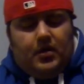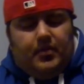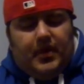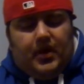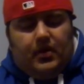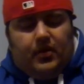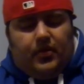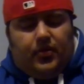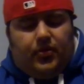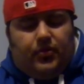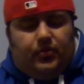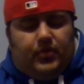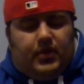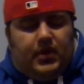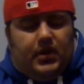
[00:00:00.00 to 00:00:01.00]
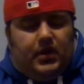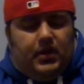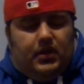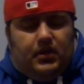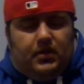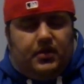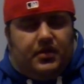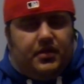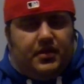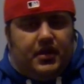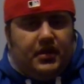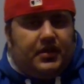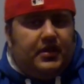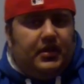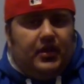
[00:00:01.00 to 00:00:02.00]
about
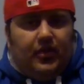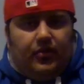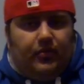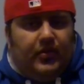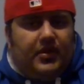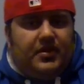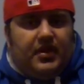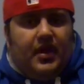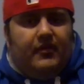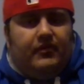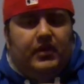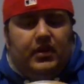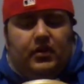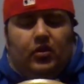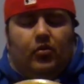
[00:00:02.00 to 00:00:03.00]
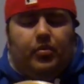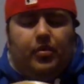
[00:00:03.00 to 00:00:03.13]
360 to 370, no